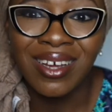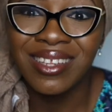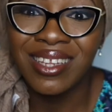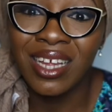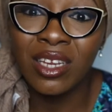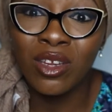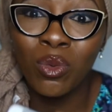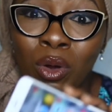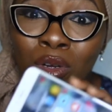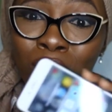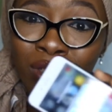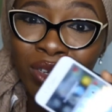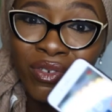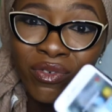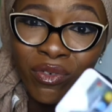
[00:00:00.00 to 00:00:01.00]
Then the one
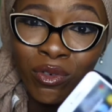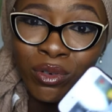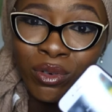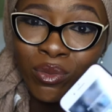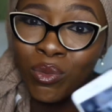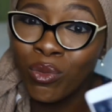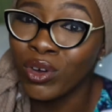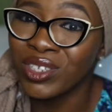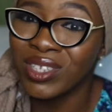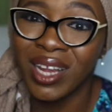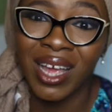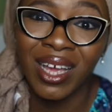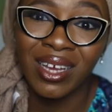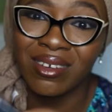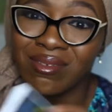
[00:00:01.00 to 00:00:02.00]
on the phone was
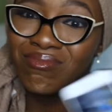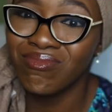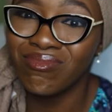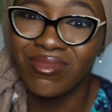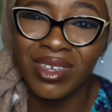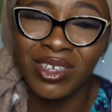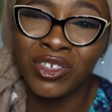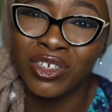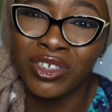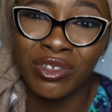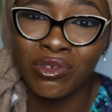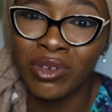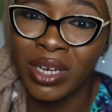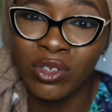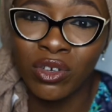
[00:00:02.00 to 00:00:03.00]
like,
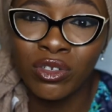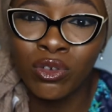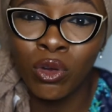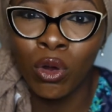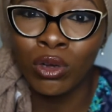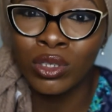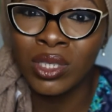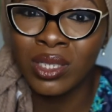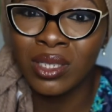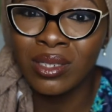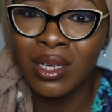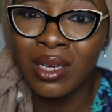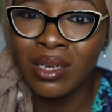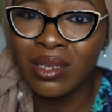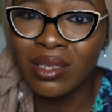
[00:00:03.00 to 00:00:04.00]
you can just
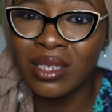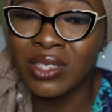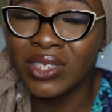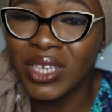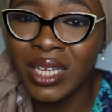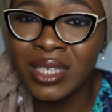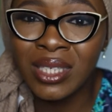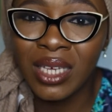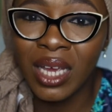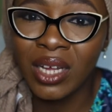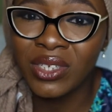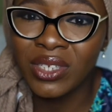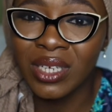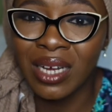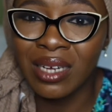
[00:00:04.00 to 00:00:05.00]
cut, insert
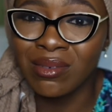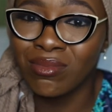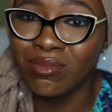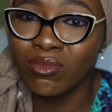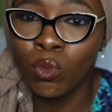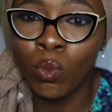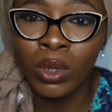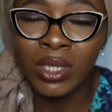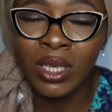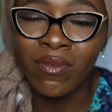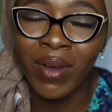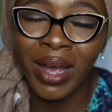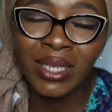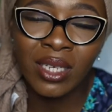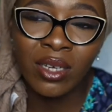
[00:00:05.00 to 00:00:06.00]
text and
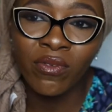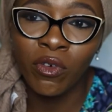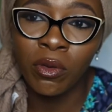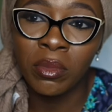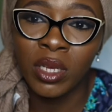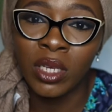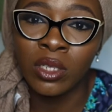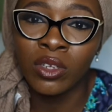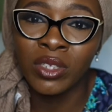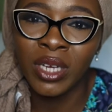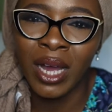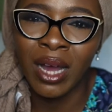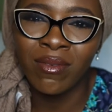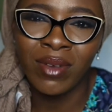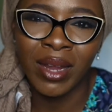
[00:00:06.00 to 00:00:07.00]
whatever. I think for me it
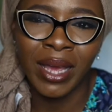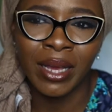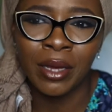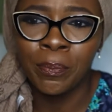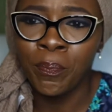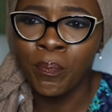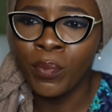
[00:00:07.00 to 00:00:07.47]
doesn't have like